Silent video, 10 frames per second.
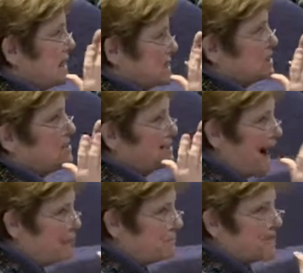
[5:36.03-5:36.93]
has
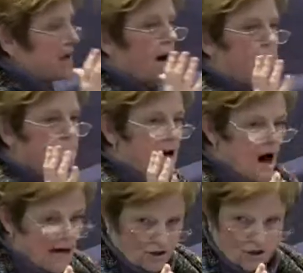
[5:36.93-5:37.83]
adopted a
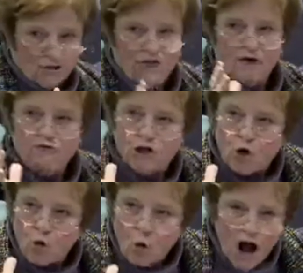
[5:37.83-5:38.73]
model that
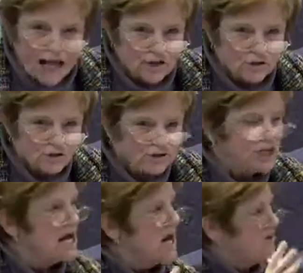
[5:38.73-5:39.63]

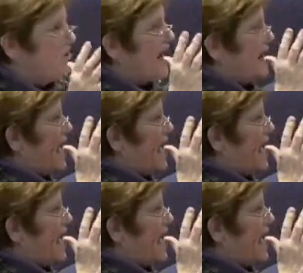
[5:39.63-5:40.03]
requires that